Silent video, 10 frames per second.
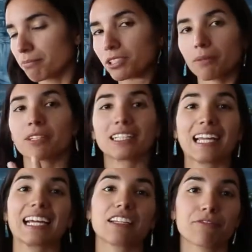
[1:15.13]
Something
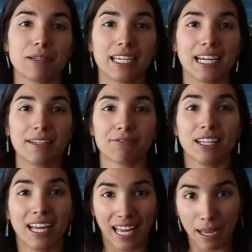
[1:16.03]
negative may have
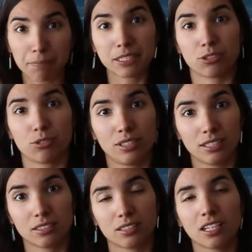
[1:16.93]
happened to
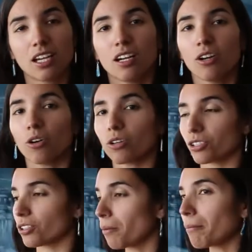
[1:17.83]
us, or
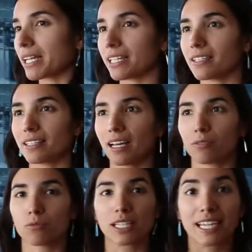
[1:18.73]
somebody
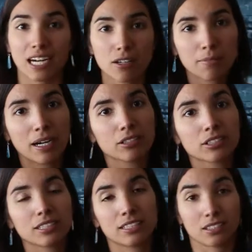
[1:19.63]
that we care about
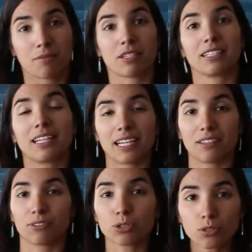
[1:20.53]
said something
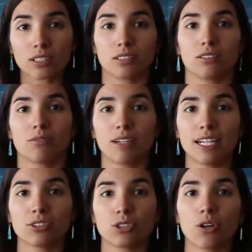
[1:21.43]
negative to us,
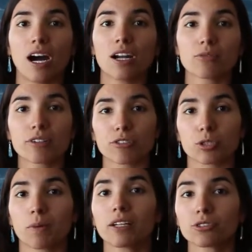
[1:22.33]
right? So how do we
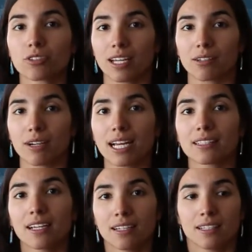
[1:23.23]
respond to that, right?
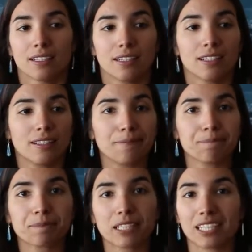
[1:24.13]
Um,
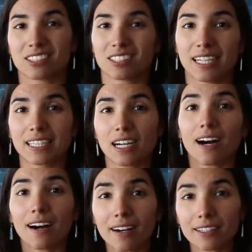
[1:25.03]
it's kind of
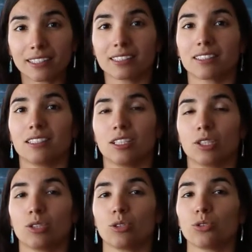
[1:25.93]
hard
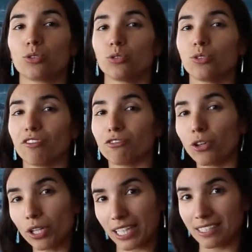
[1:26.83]
to
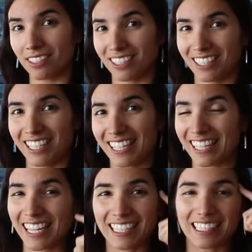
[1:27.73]
avoid
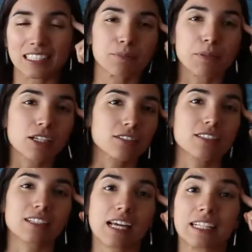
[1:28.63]
getting that
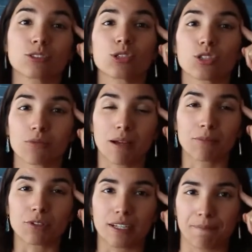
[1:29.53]
deposited into your
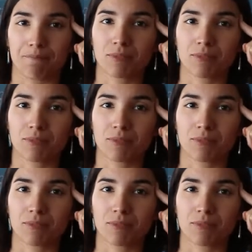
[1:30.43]
memory.